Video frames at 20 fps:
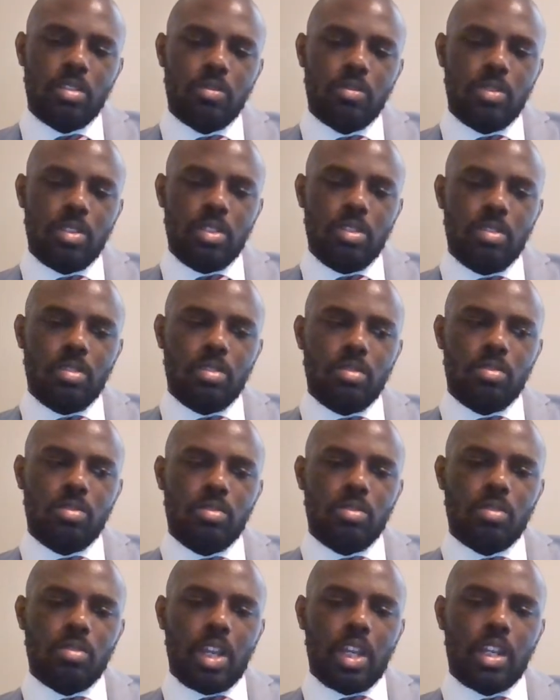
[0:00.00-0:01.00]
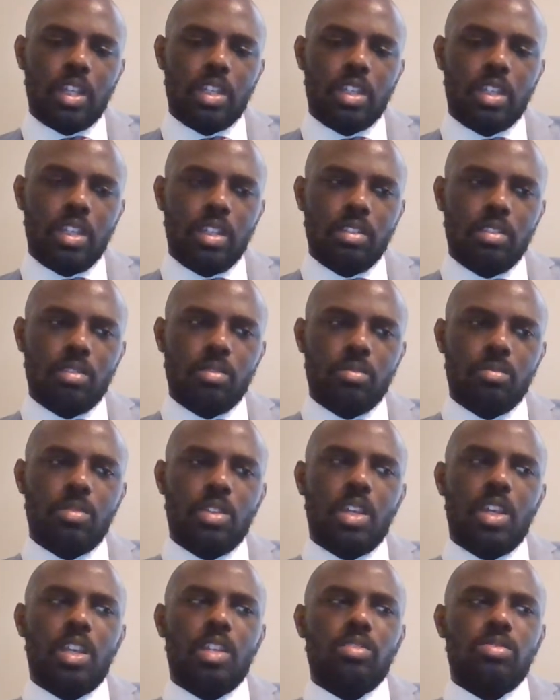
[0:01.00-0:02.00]
the United Kingdom
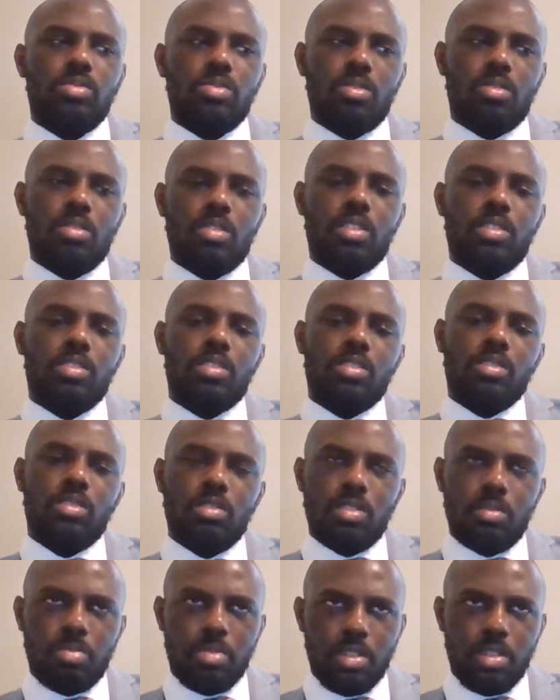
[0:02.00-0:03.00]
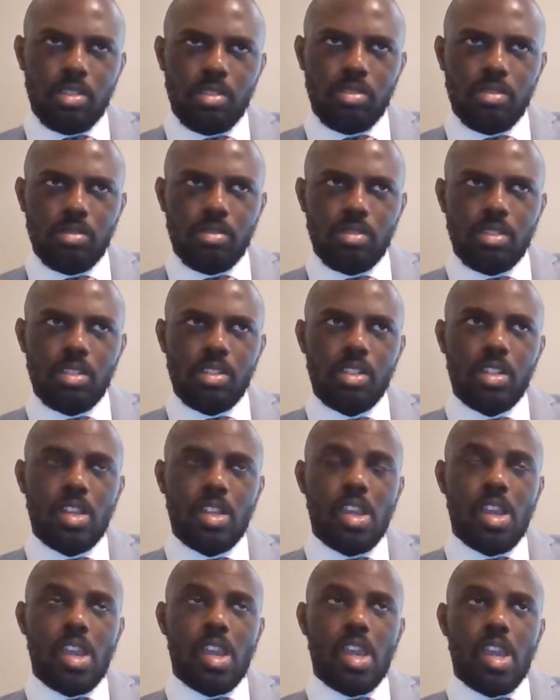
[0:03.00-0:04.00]
and join the European Union.
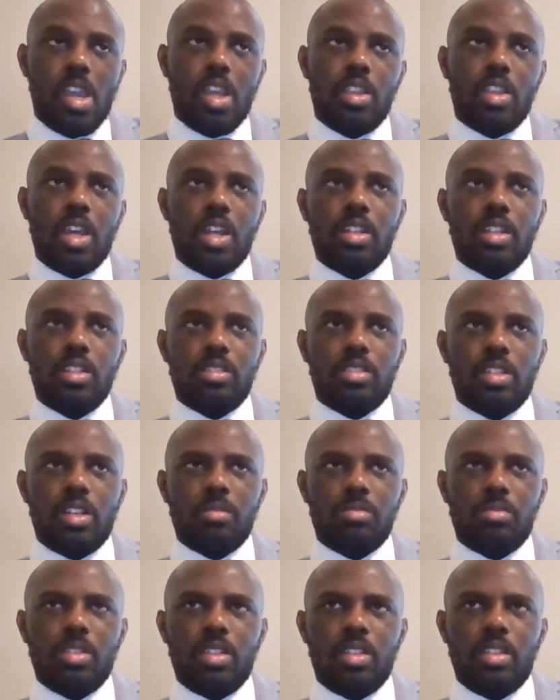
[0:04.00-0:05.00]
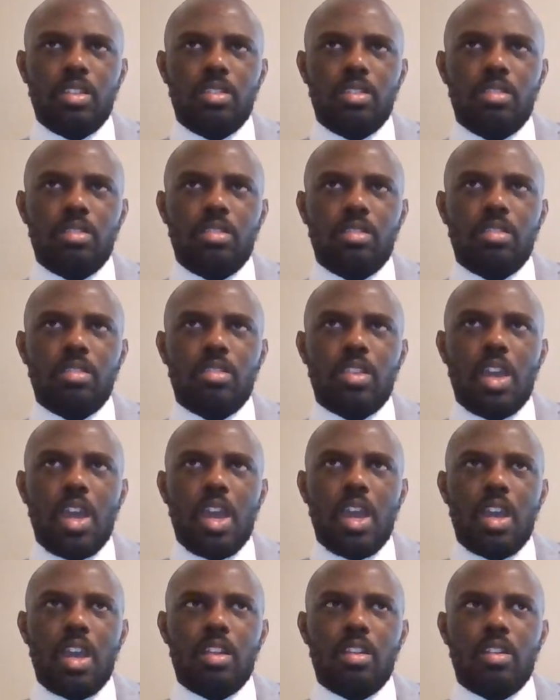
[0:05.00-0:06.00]
And that is something
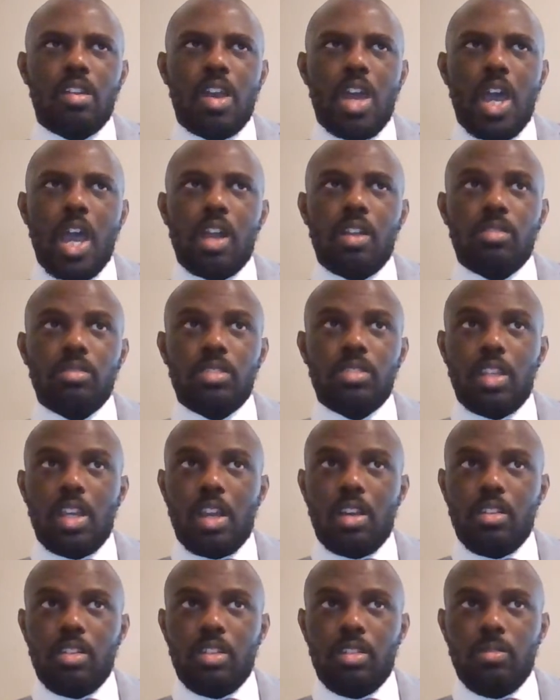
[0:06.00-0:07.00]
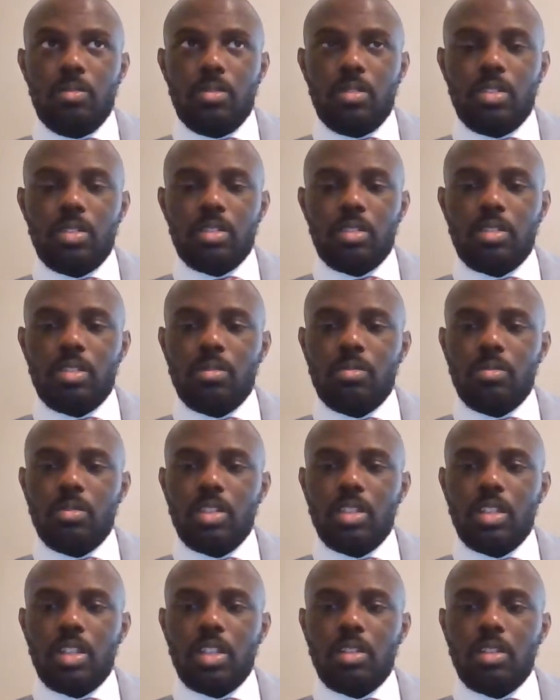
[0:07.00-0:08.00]
that I don't see how anyone can
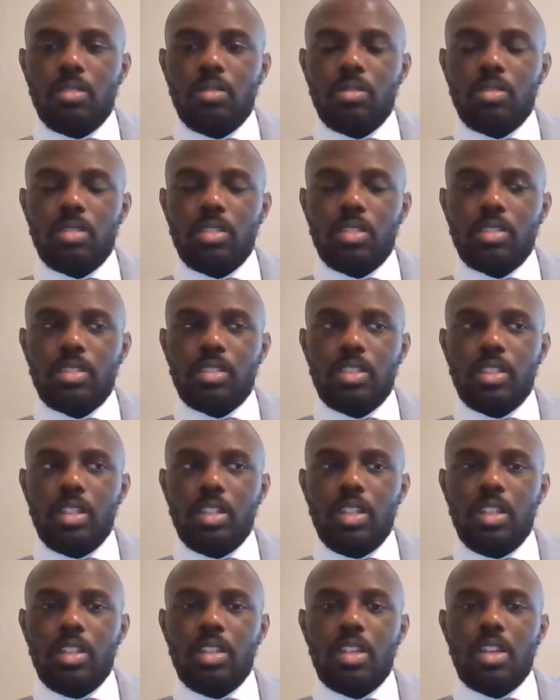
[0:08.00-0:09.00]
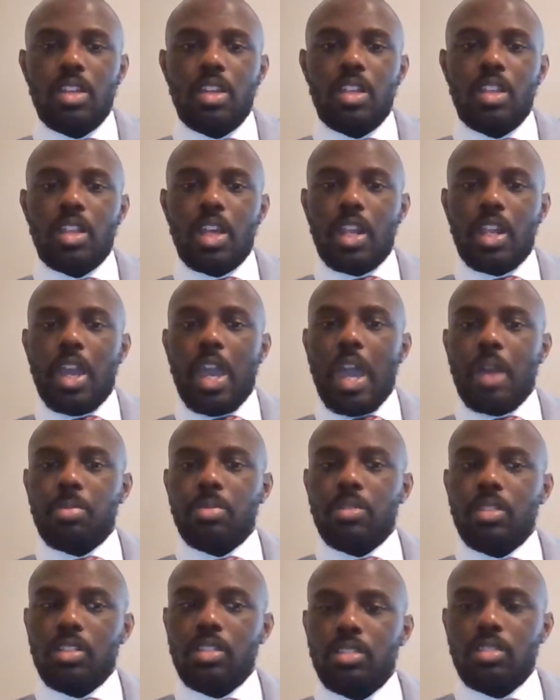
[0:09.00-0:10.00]
really get over and see that
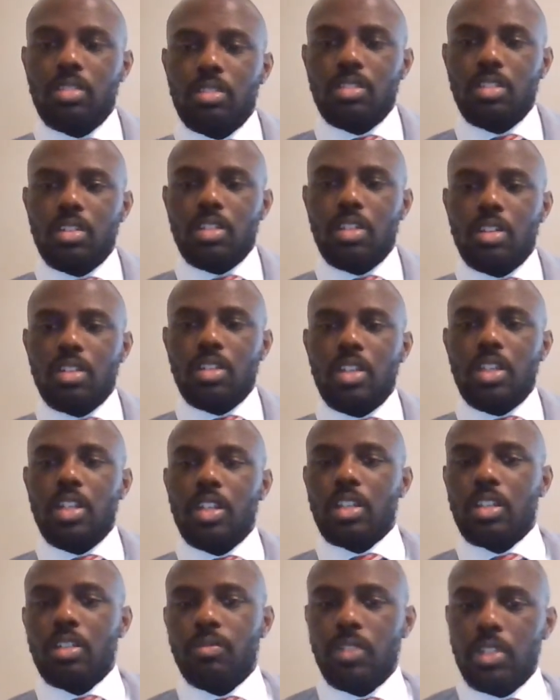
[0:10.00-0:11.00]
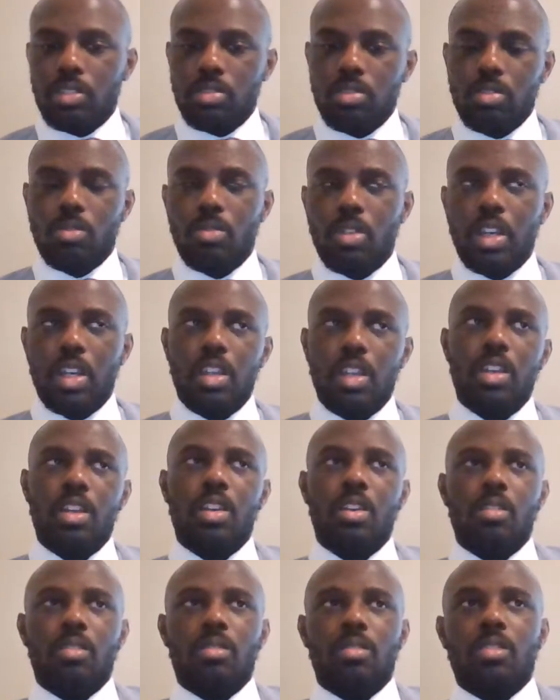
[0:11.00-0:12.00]
happening in a conventional way.
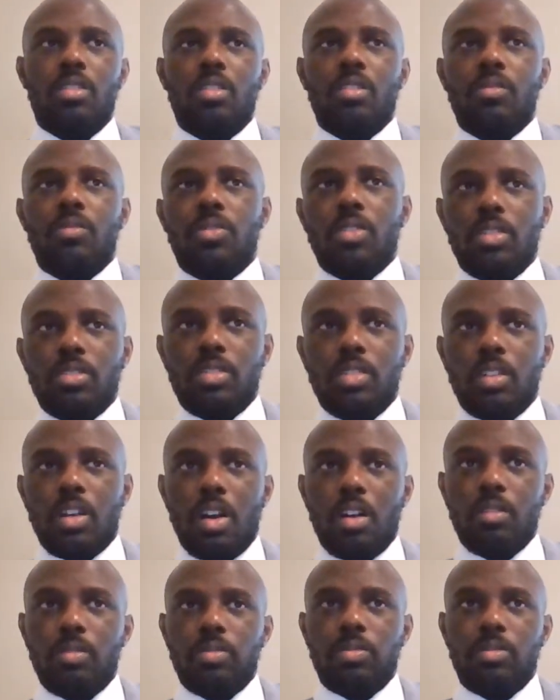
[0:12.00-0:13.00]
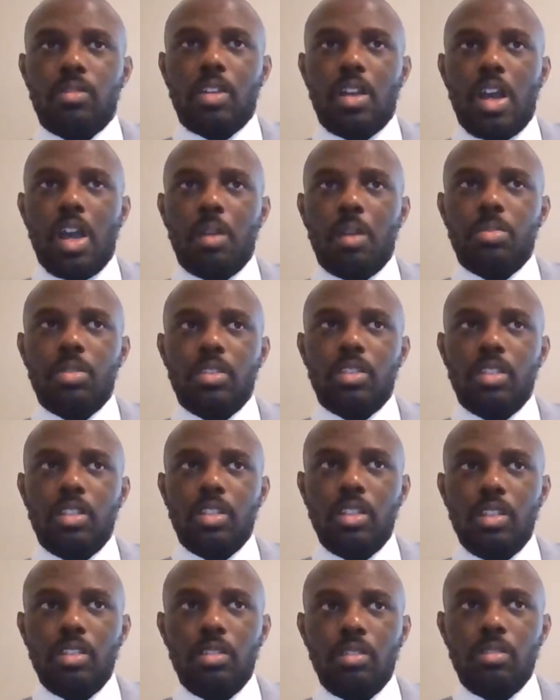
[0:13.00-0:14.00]
First off, I
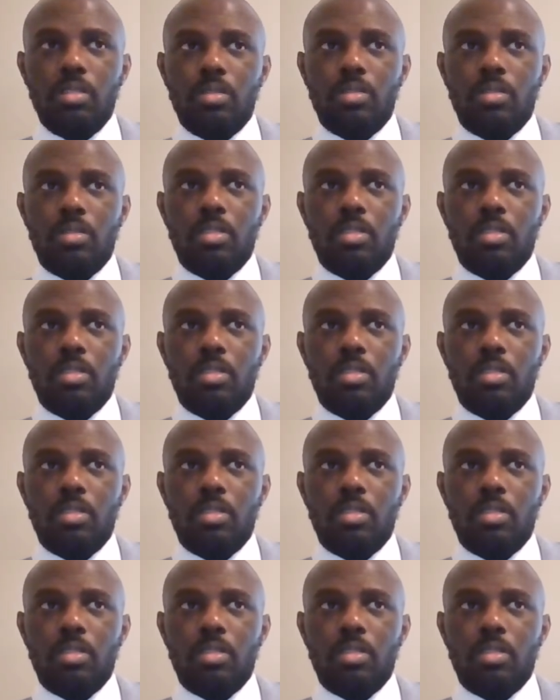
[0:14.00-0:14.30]
believe